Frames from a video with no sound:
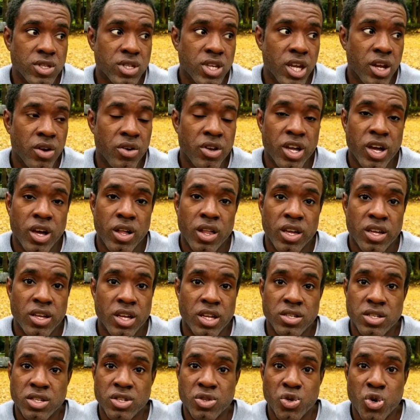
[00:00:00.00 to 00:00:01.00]
carry out
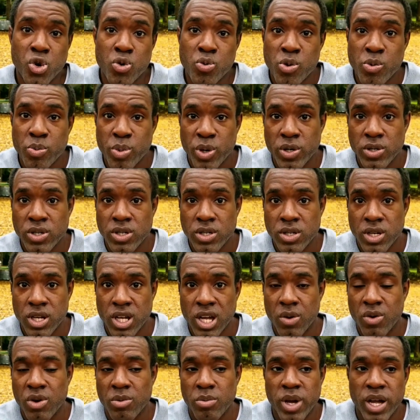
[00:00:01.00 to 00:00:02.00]
as a normal person,
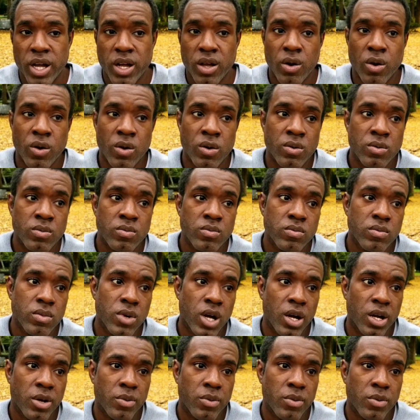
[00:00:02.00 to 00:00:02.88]
like I would back home.